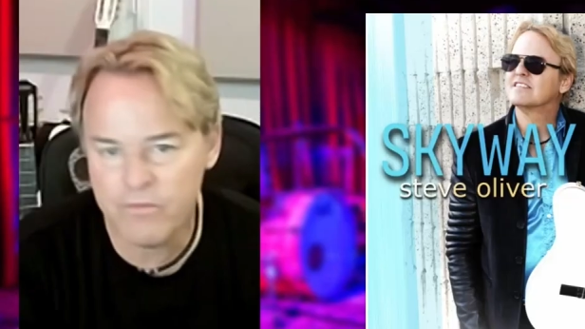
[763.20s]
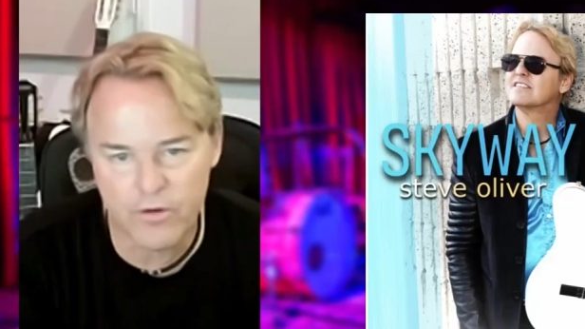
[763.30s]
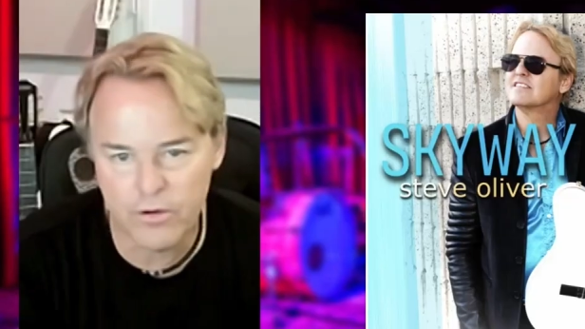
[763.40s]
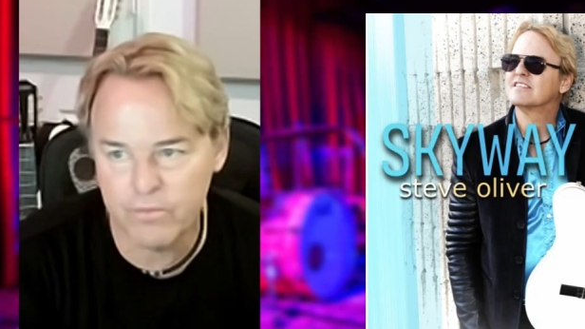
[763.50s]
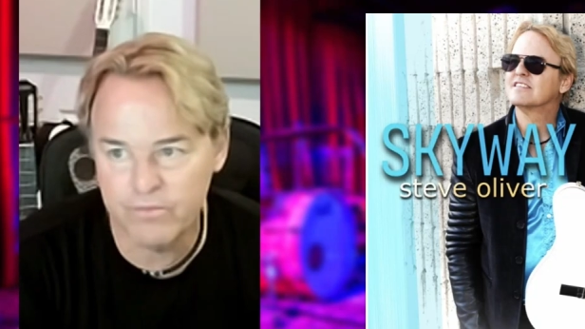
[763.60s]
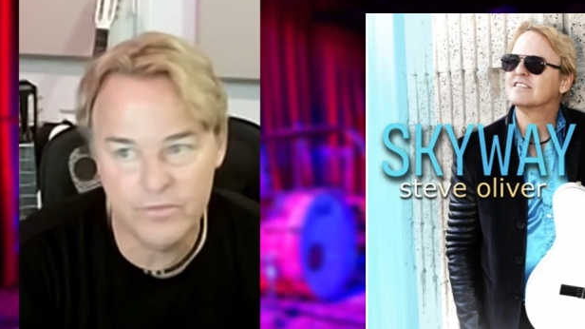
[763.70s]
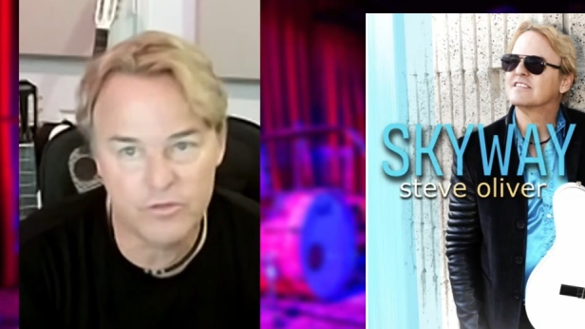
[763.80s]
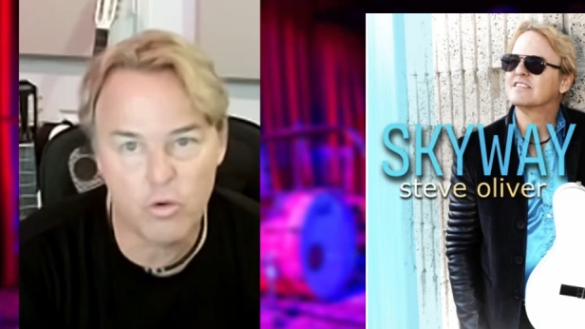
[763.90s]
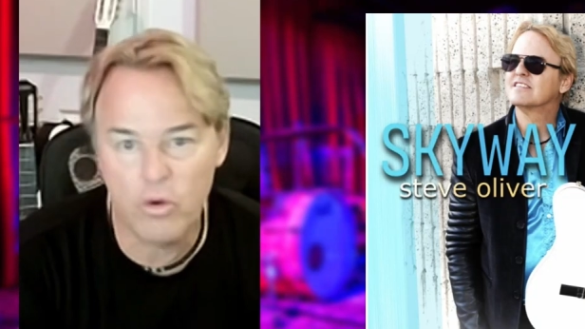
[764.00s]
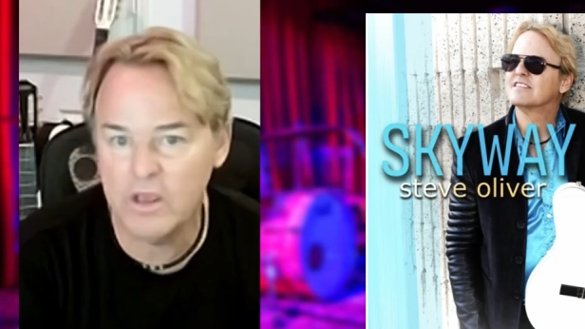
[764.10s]
Speaker 1: for
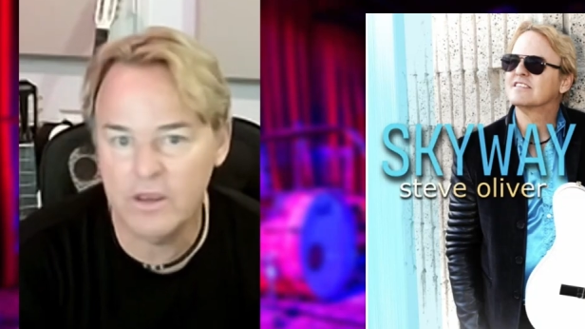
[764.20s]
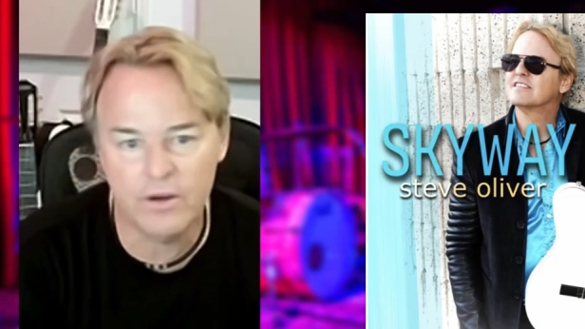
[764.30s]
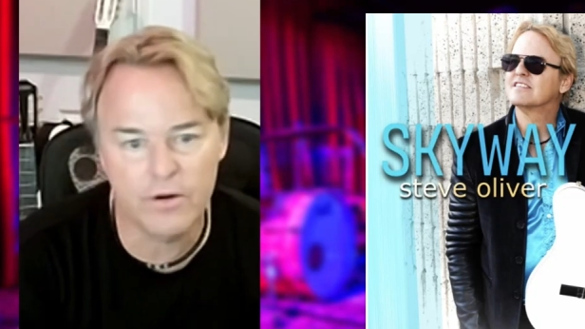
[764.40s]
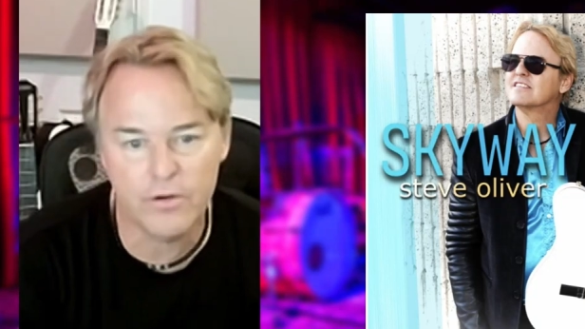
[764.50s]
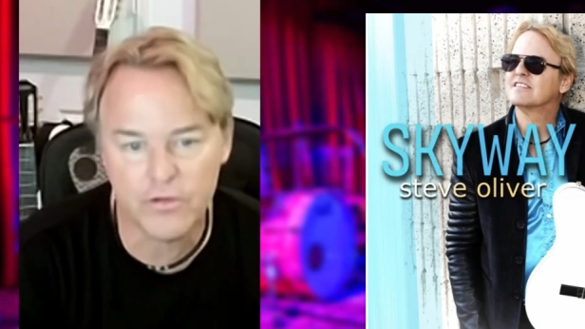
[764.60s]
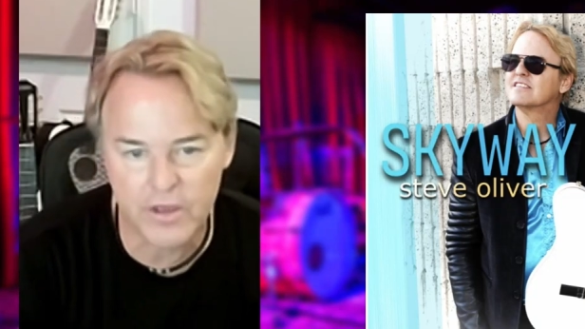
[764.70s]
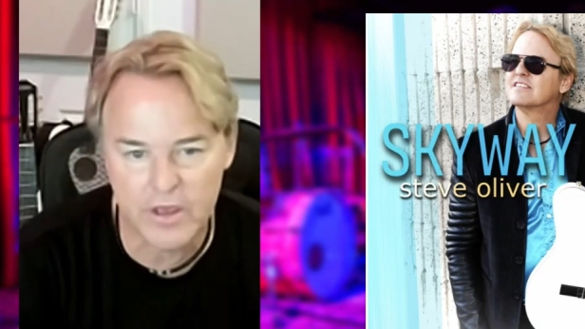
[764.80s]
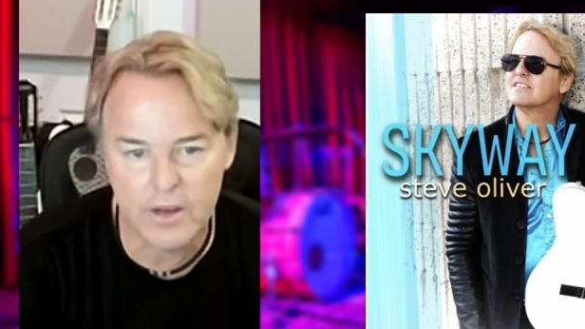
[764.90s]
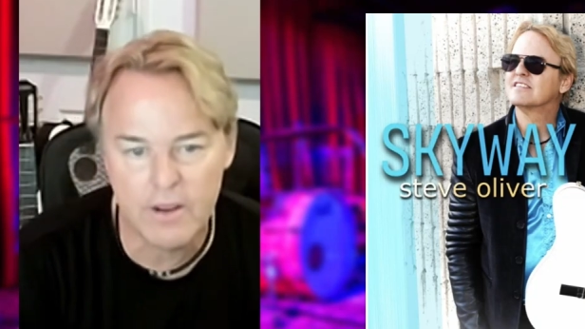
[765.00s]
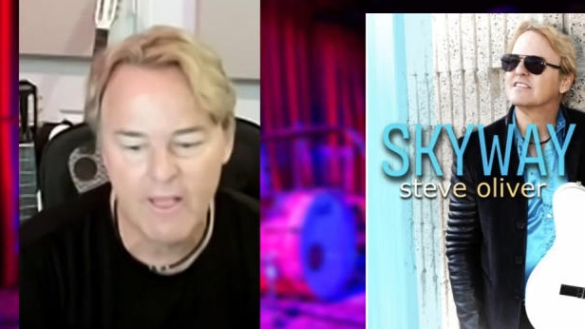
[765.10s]
twenty years.
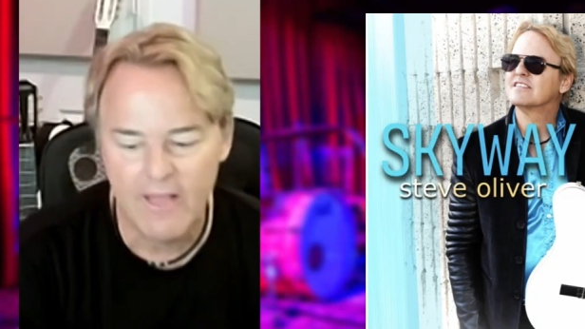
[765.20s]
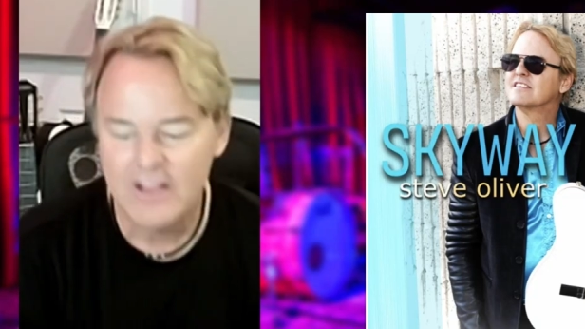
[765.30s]
And